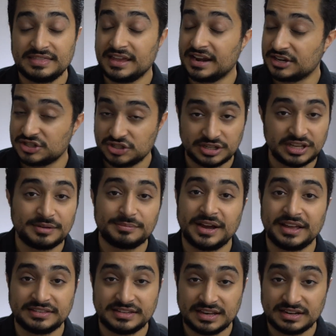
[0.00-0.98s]
then I should get
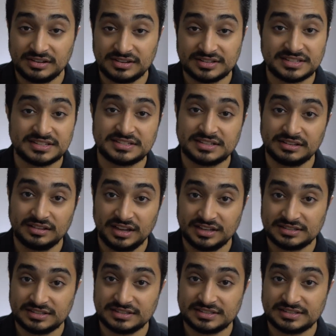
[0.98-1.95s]
my dental assisting
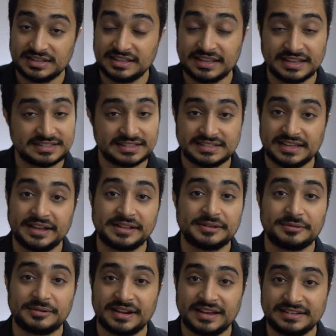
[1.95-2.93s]
license. And that's
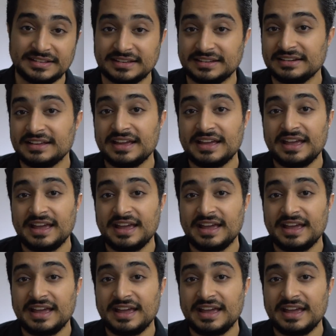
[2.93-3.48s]
exactly what I did.